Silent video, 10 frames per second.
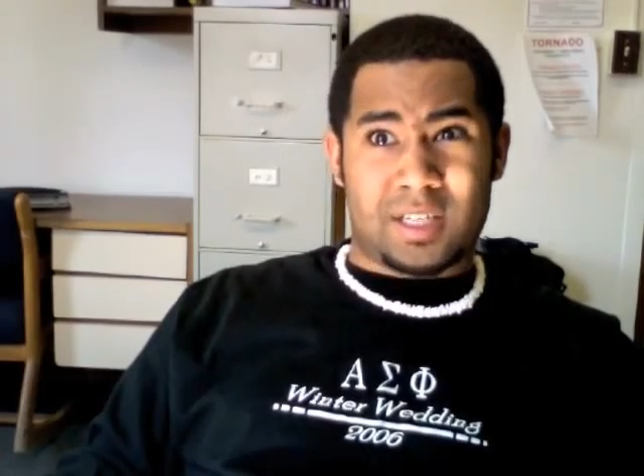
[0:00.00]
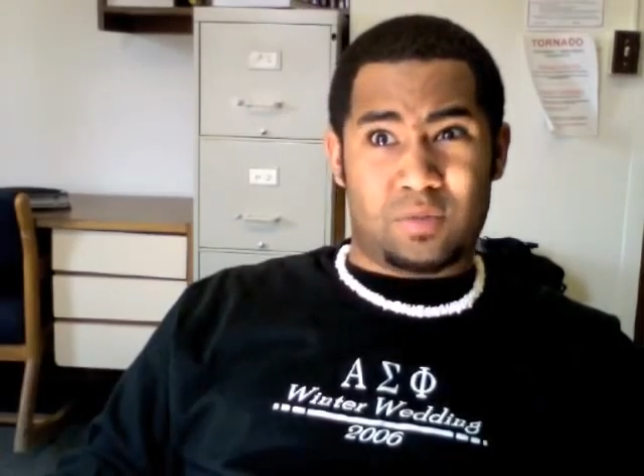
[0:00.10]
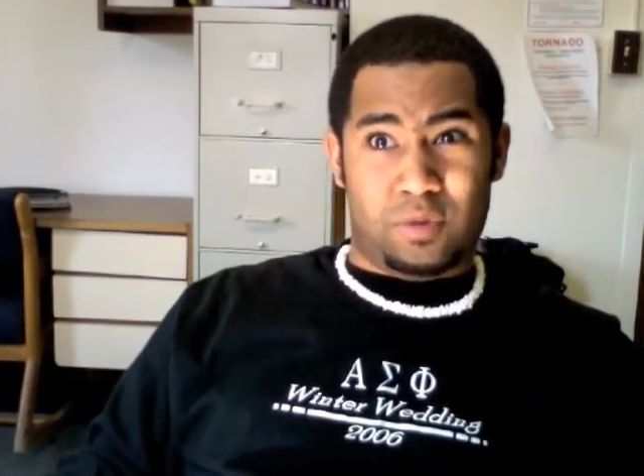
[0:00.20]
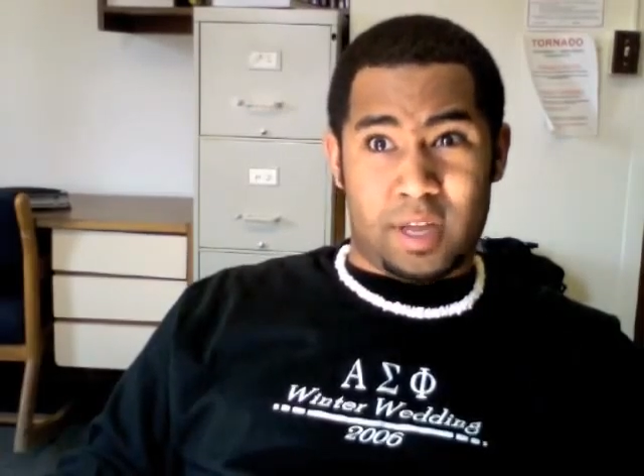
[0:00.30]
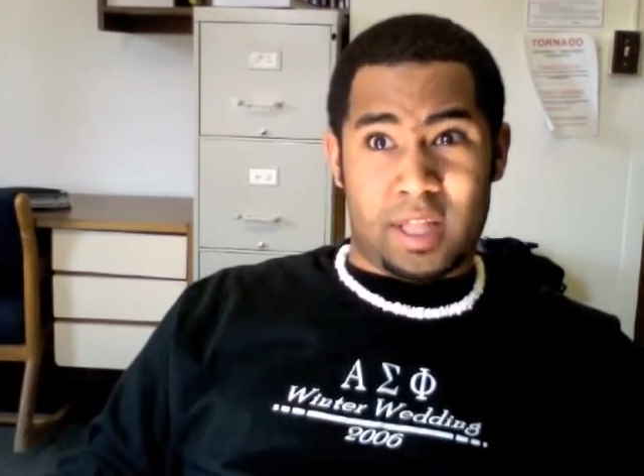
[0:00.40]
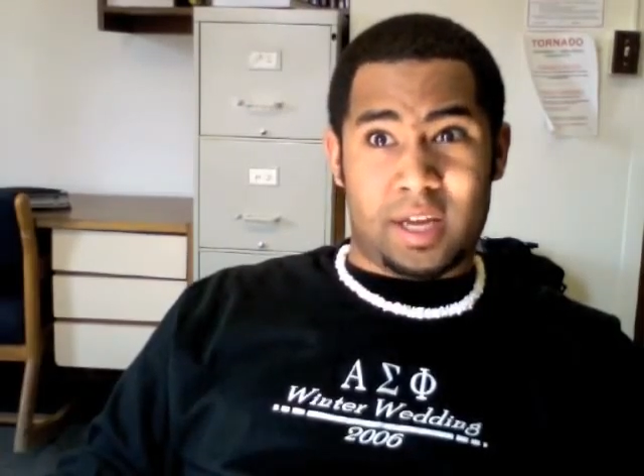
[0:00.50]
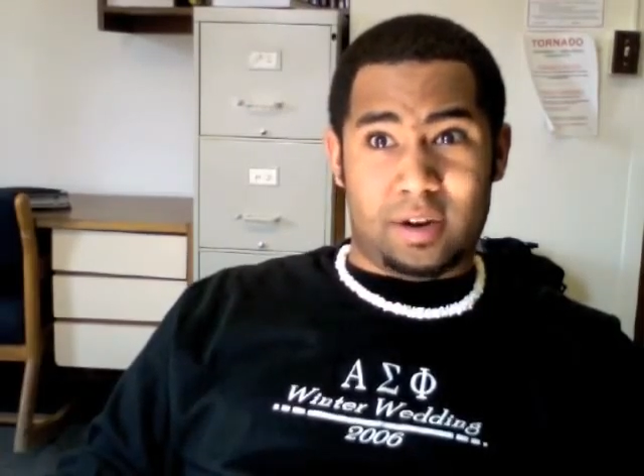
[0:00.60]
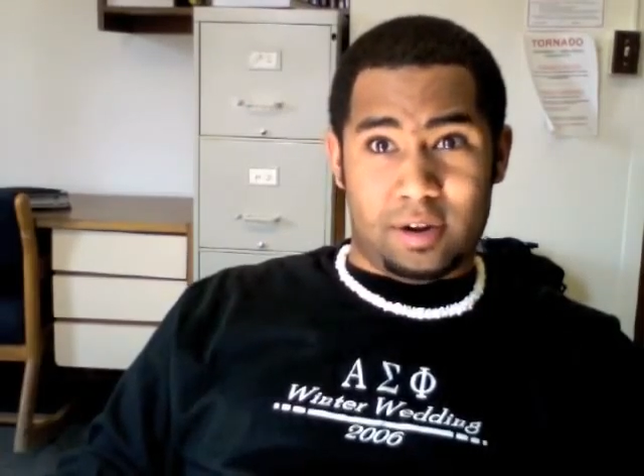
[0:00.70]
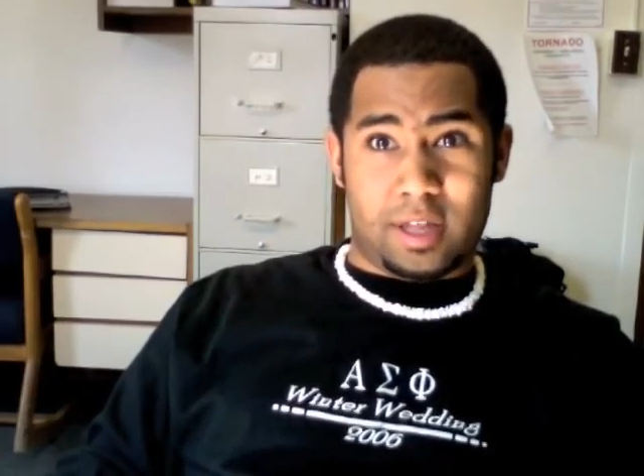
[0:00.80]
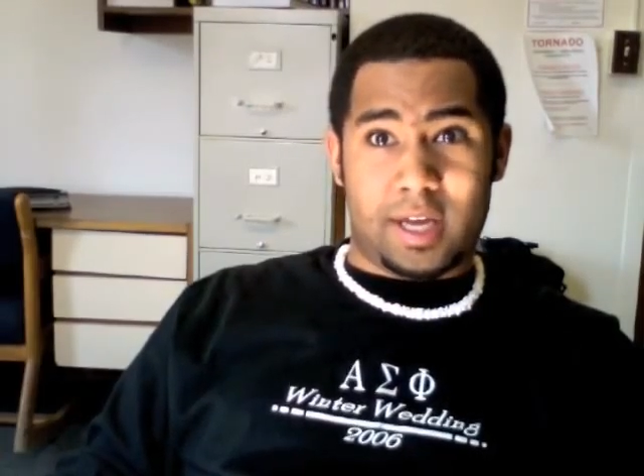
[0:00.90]
it's really
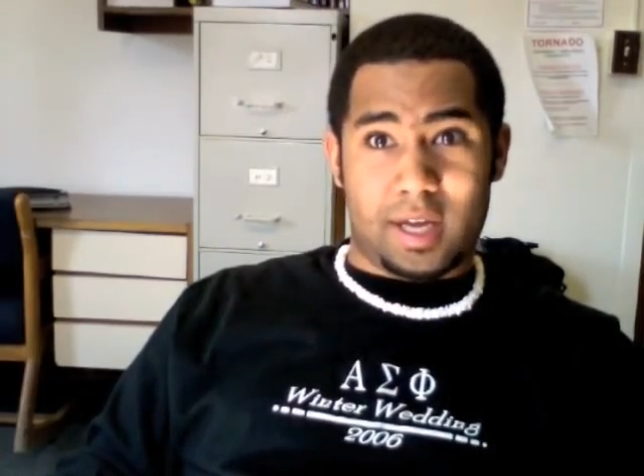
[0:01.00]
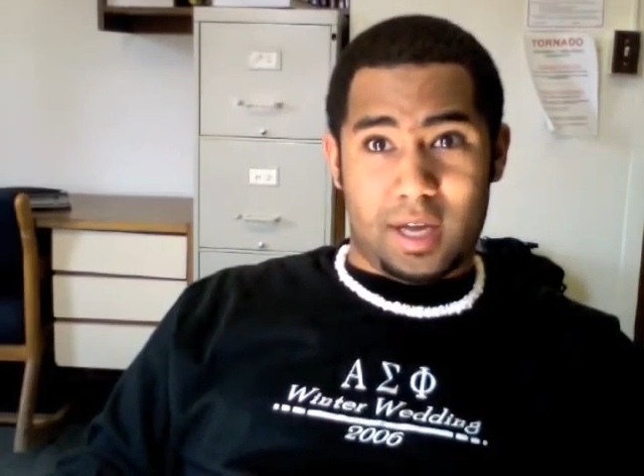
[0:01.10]
early.